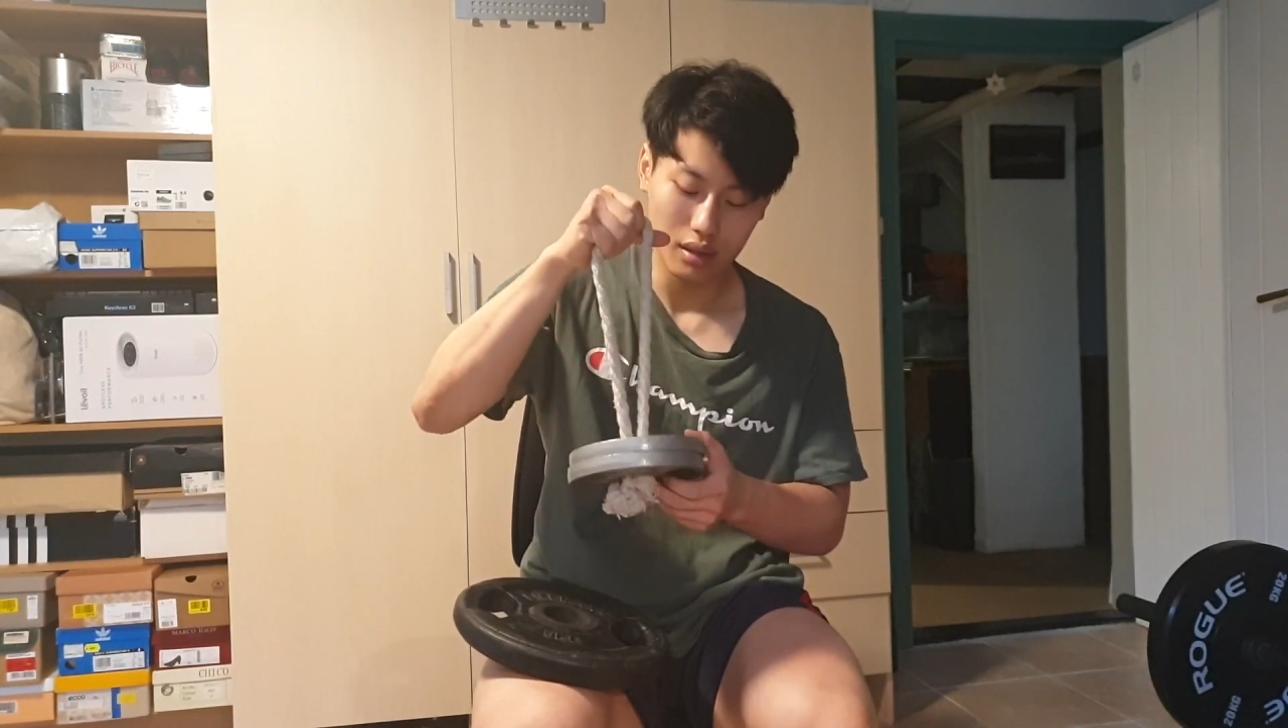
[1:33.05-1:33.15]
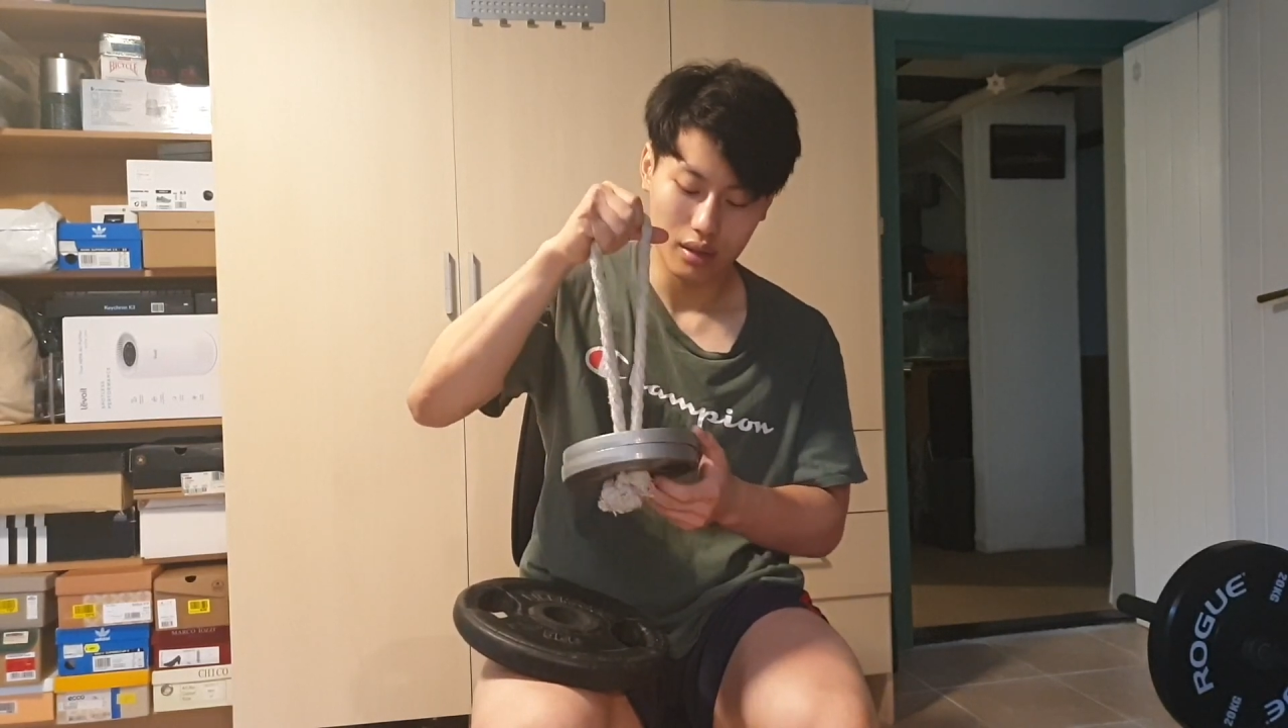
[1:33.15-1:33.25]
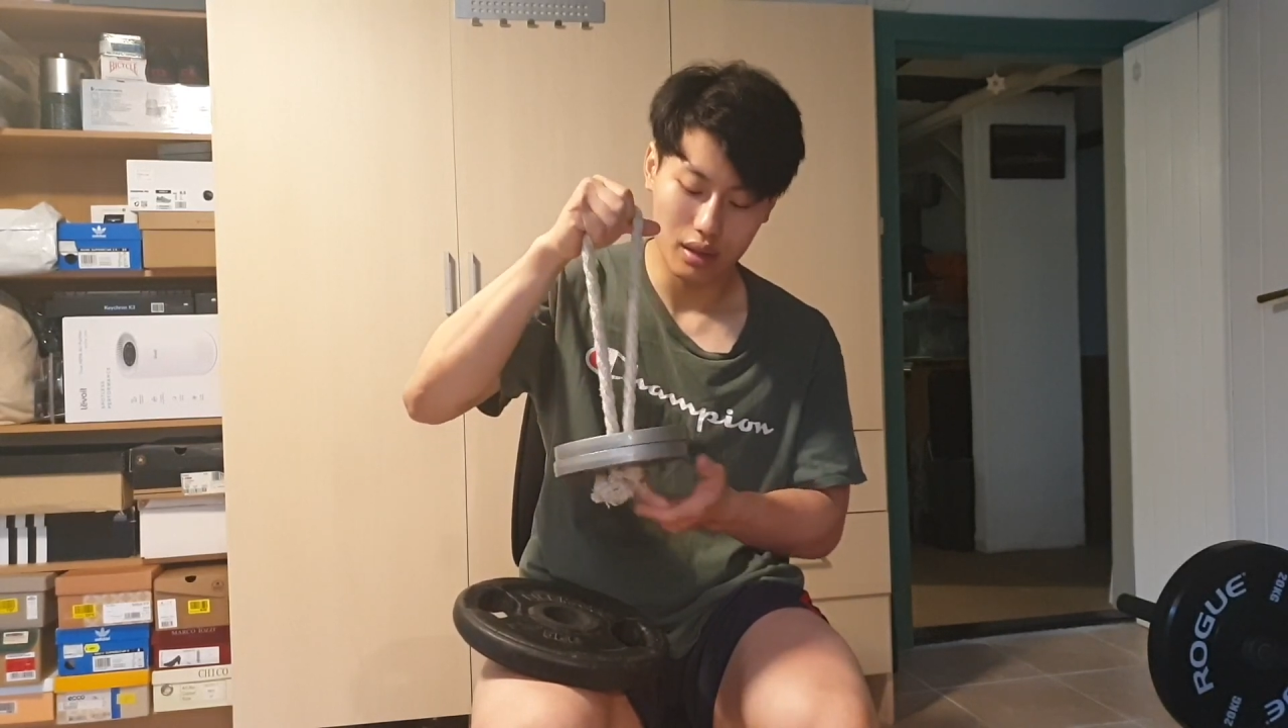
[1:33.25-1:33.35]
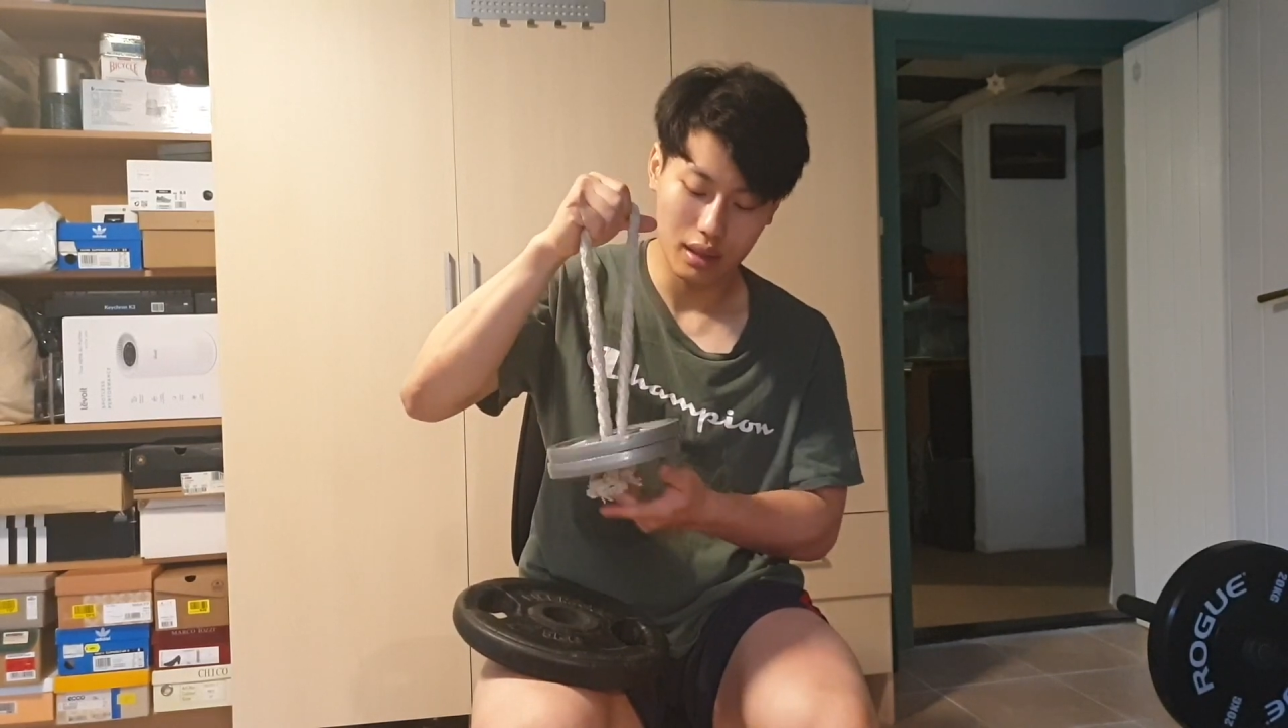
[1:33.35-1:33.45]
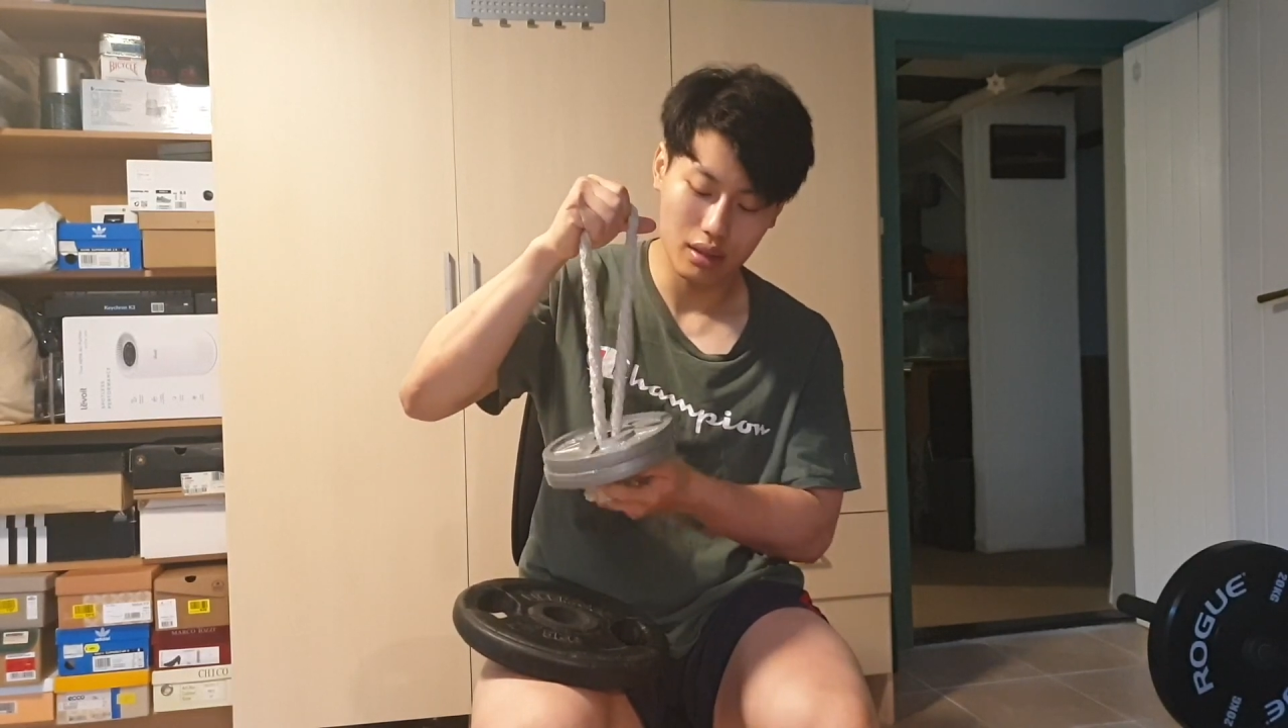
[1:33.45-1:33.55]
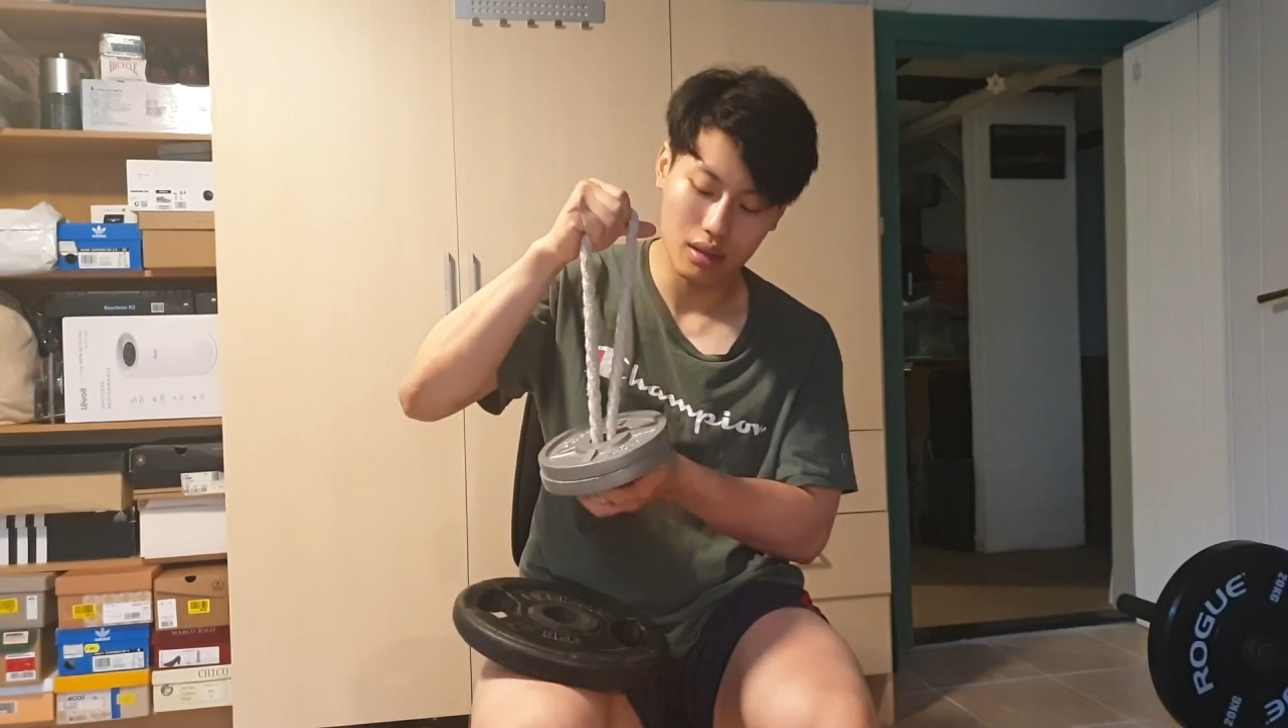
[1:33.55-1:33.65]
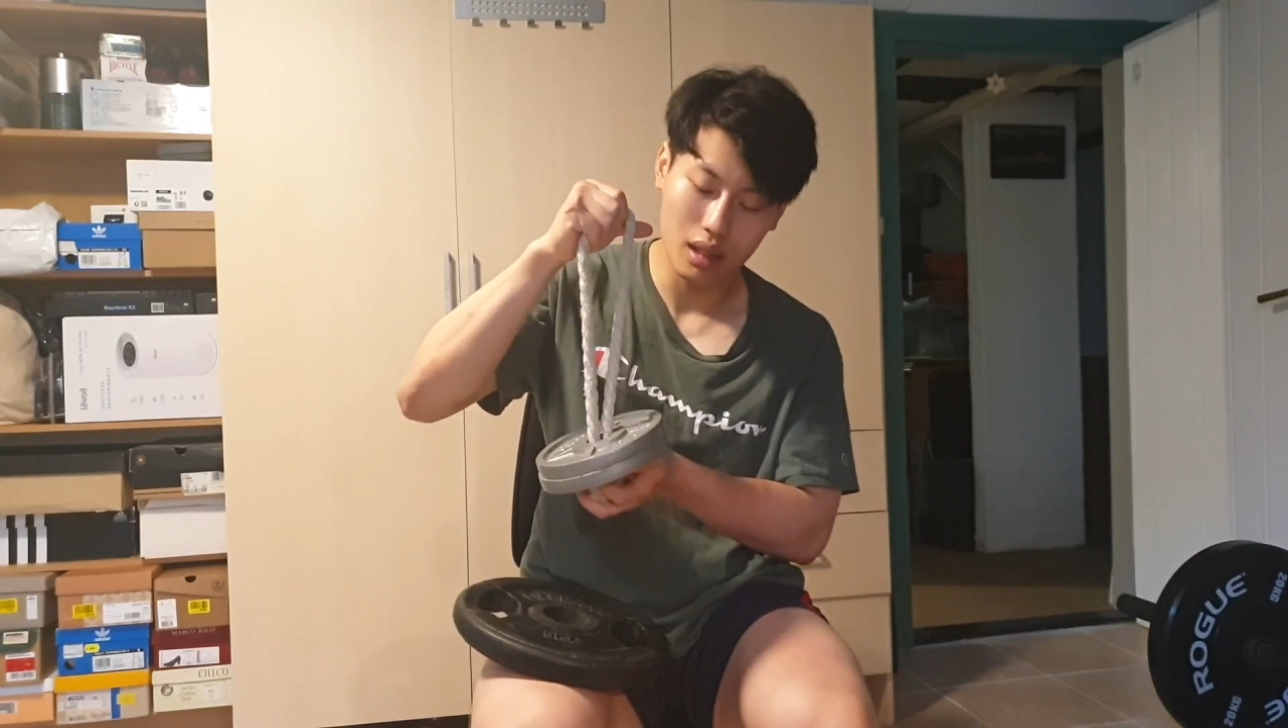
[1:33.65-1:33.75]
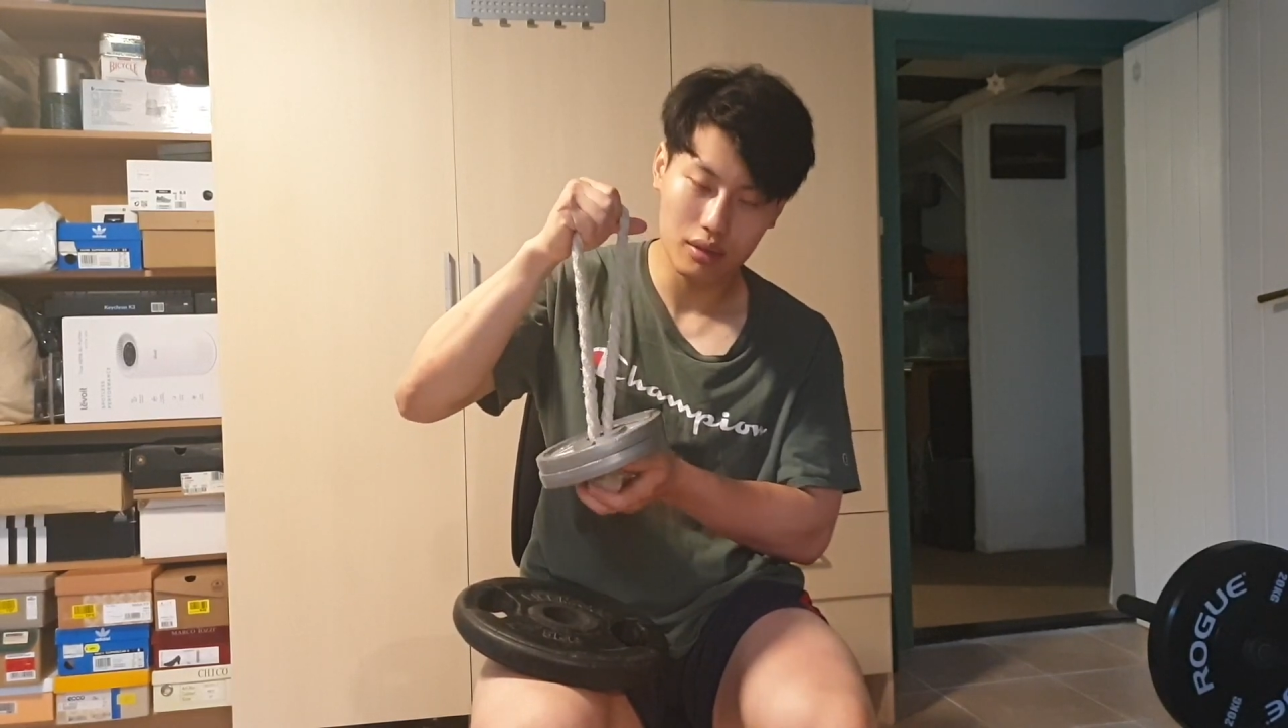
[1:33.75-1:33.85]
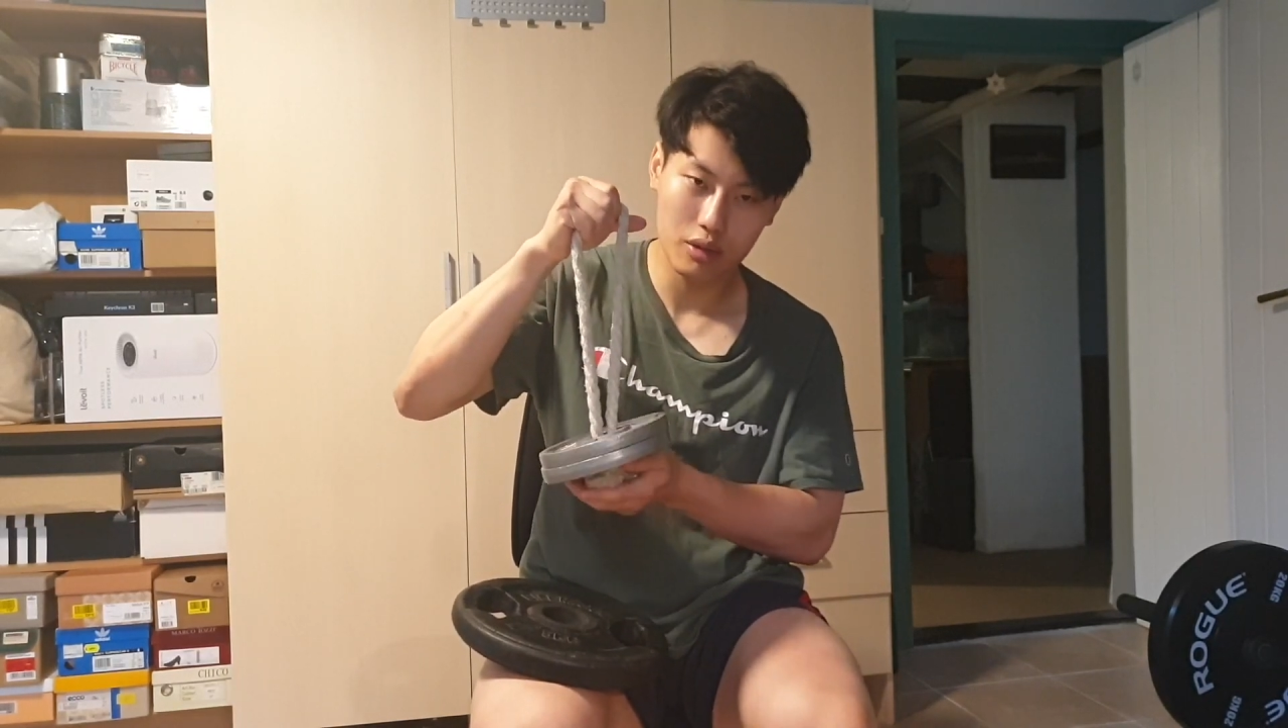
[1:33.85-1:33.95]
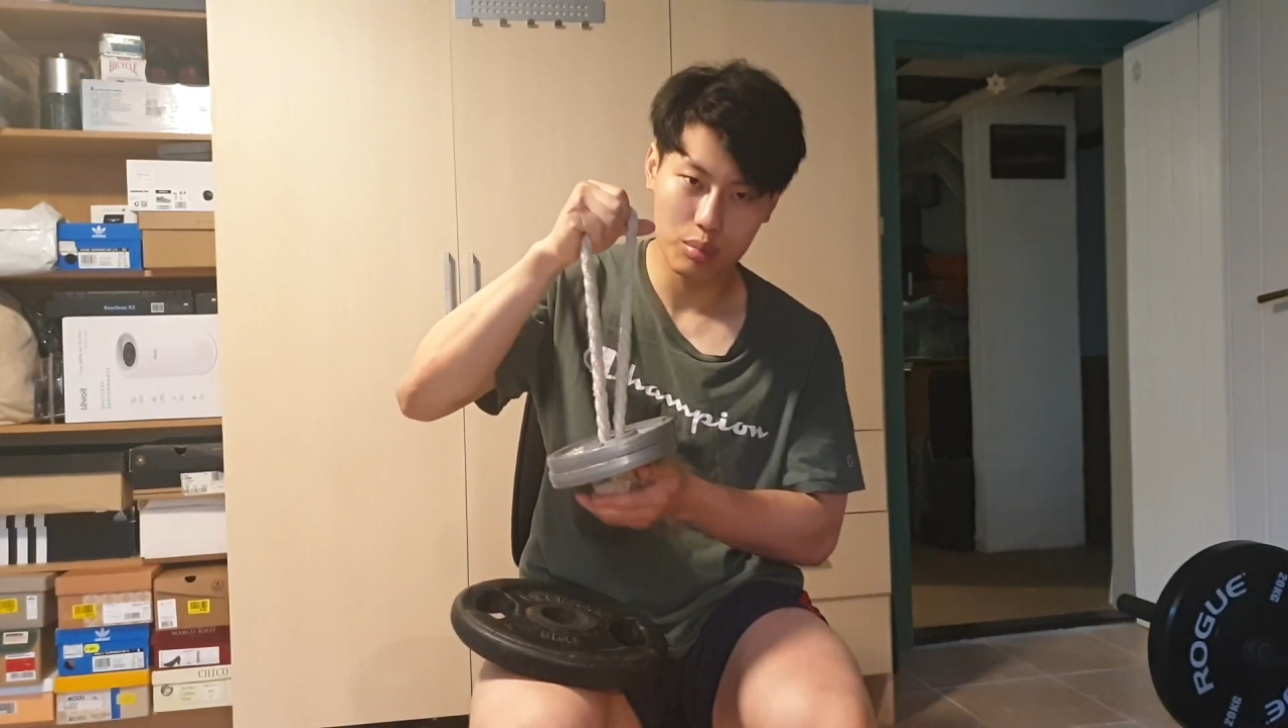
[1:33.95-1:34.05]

the nuts